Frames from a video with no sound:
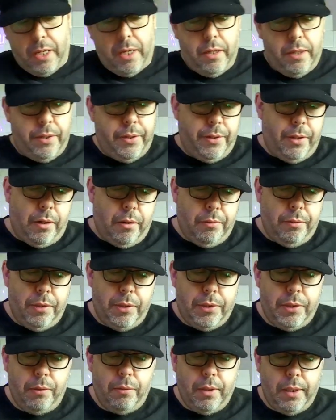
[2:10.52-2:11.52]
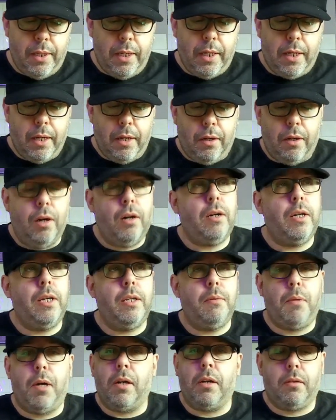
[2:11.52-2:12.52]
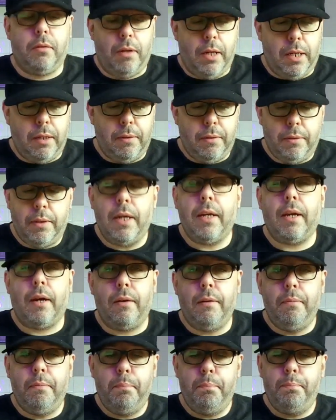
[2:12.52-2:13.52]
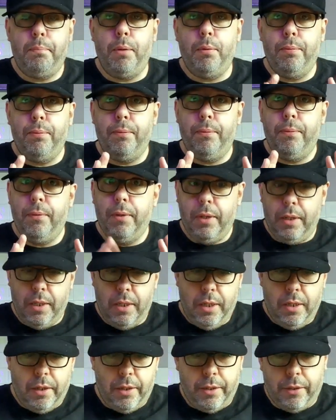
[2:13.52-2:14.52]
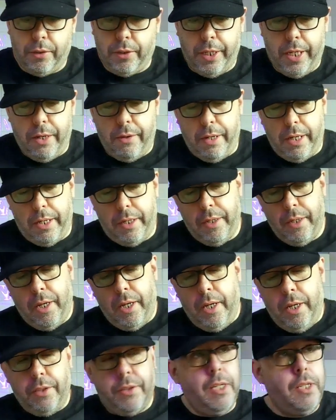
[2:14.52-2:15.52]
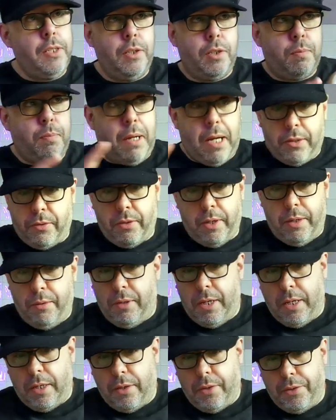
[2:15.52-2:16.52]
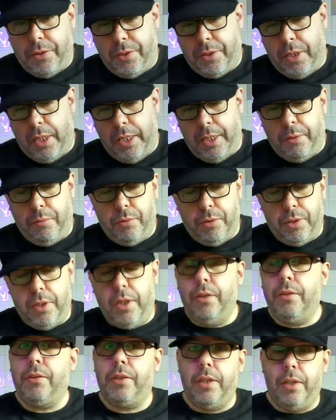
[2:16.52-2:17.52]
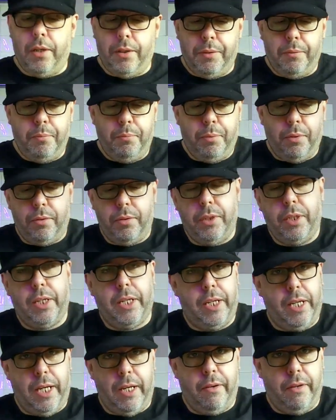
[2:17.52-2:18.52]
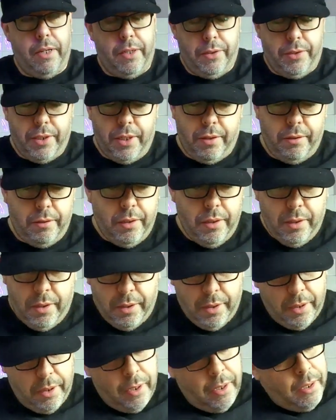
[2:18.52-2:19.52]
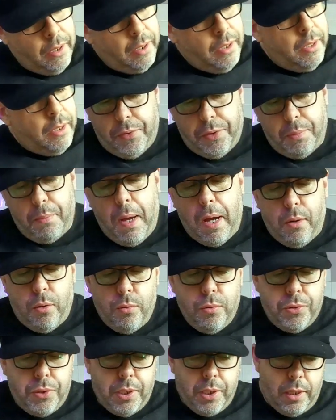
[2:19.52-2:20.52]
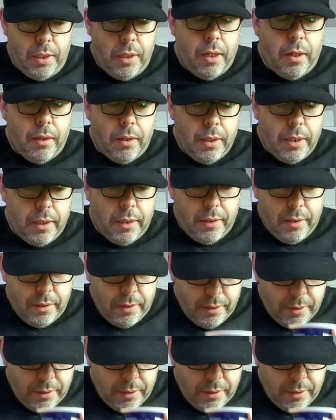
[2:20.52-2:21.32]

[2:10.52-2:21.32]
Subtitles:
And obviously when they get hot in the microwave, they go boop, and I could hear it. Didn't splatter anywhere because the lid was loosely on, but you can hear it. So, smells like,